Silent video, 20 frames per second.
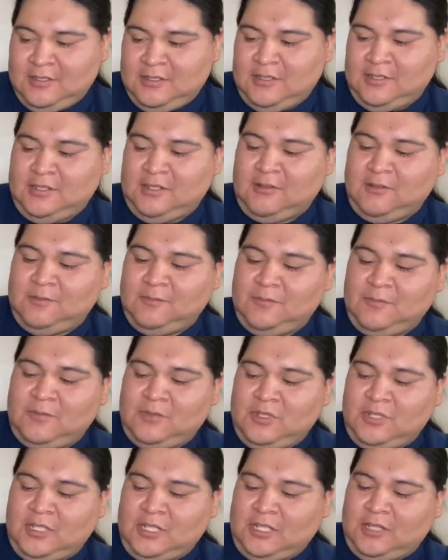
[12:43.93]
you know,
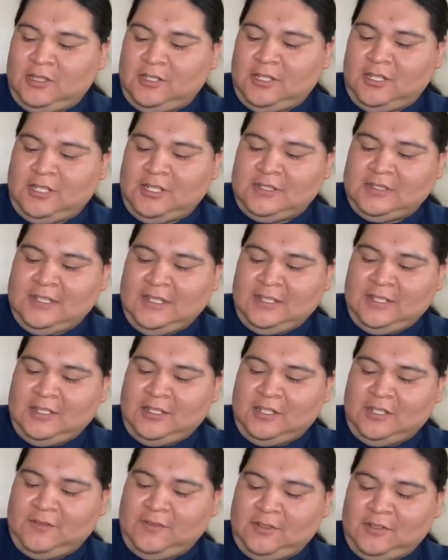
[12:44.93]
you gotta learn how to take
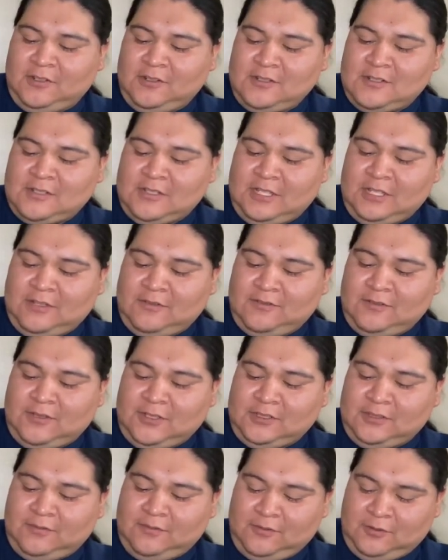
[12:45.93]
care of your own self
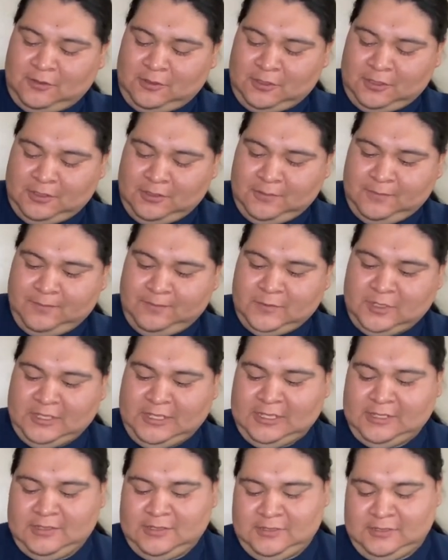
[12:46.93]
on the floor,
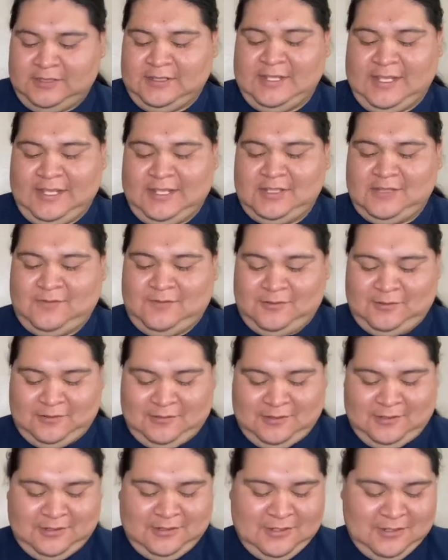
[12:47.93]
on the dance
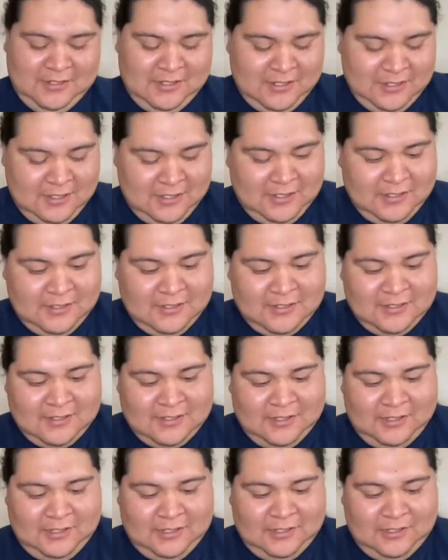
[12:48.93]
floor.
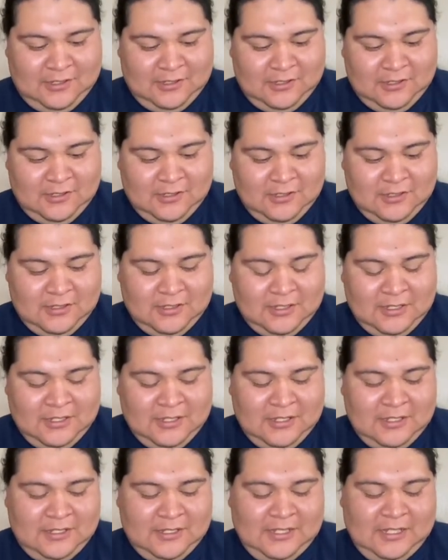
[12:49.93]
So
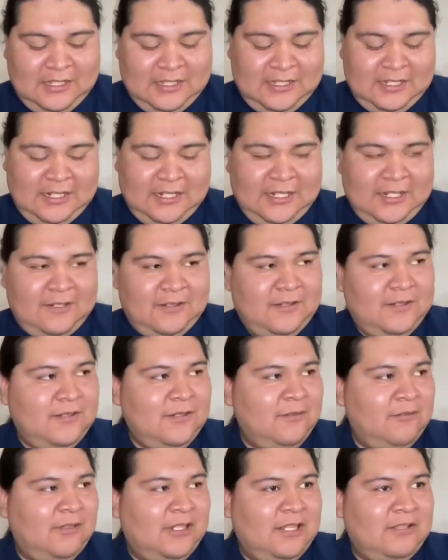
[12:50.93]
yeah,
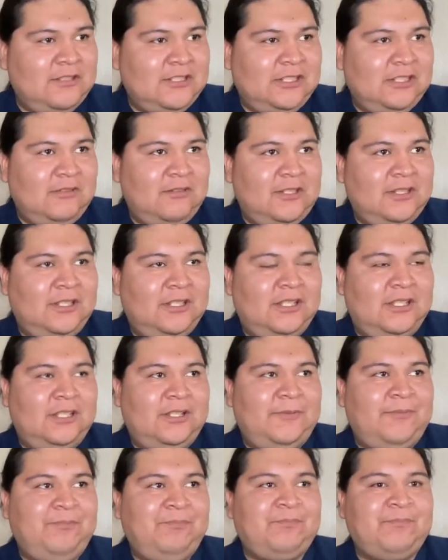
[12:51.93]
when I was doing
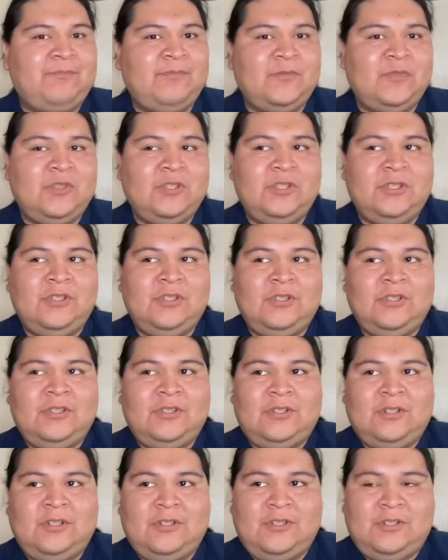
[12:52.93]

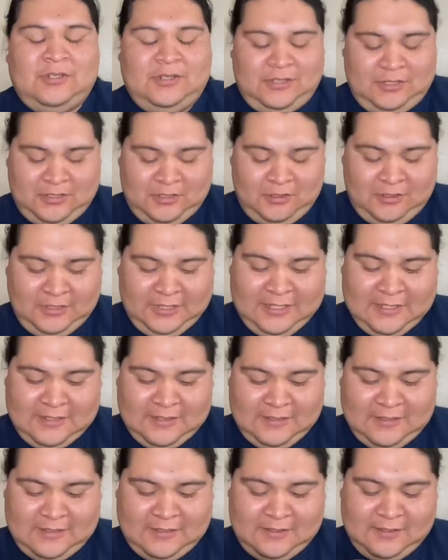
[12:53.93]
the
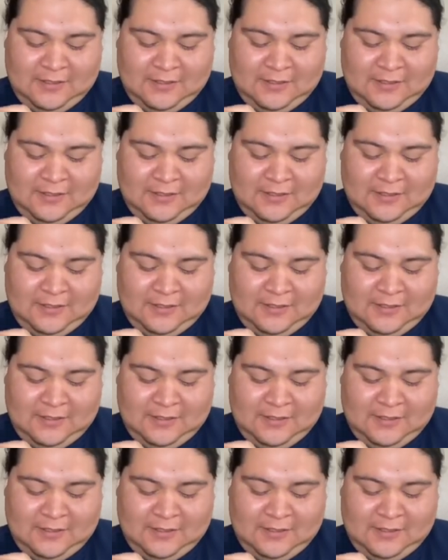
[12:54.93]
shoelaces,